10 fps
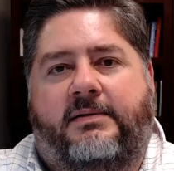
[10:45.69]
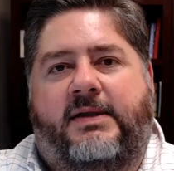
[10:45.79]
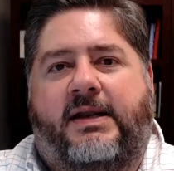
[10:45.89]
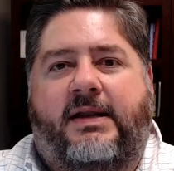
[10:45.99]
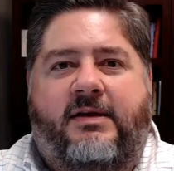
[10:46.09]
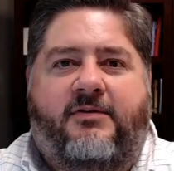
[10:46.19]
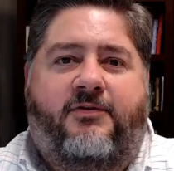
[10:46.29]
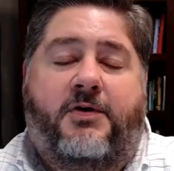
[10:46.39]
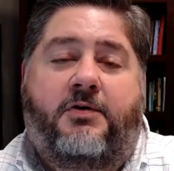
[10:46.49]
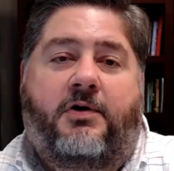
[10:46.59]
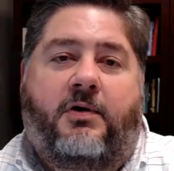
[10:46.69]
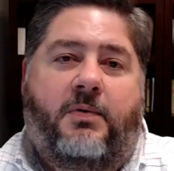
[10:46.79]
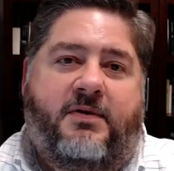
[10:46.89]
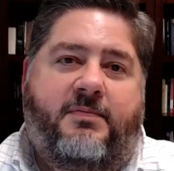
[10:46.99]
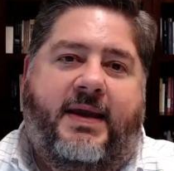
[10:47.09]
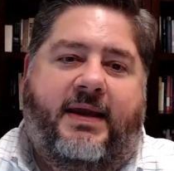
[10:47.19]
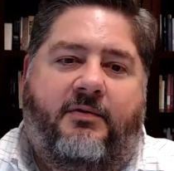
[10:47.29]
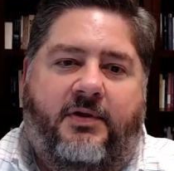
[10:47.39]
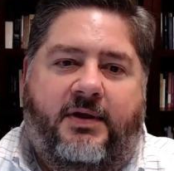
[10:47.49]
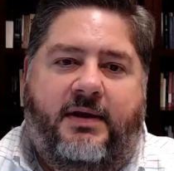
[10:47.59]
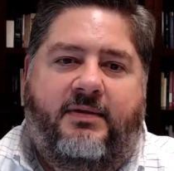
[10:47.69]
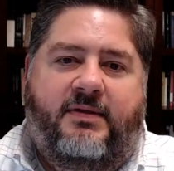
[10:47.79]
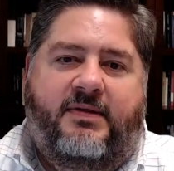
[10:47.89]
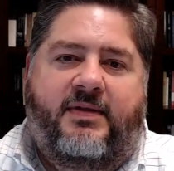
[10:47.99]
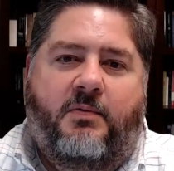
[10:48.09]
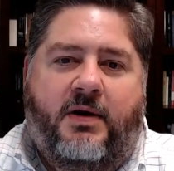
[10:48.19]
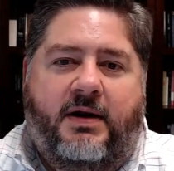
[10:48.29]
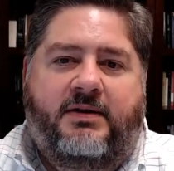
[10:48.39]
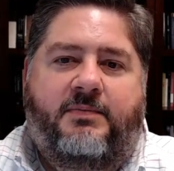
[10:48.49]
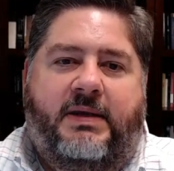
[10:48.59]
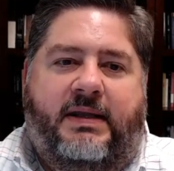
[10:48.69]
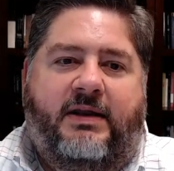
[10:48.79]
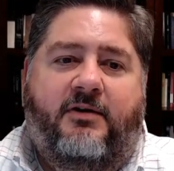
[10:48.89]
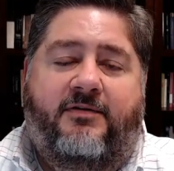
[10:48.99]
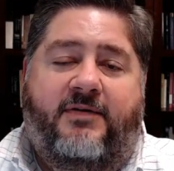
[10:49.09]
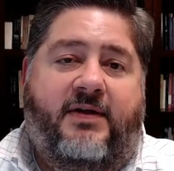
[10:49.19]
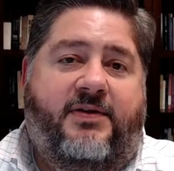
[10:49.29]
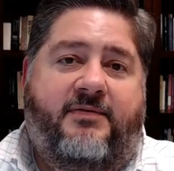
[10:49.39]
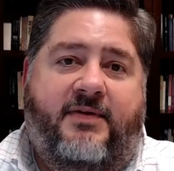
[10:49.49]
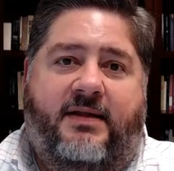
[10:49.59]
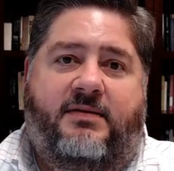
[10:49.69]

did in his funeral was make it really, they said they wanted it to be an interfaith event.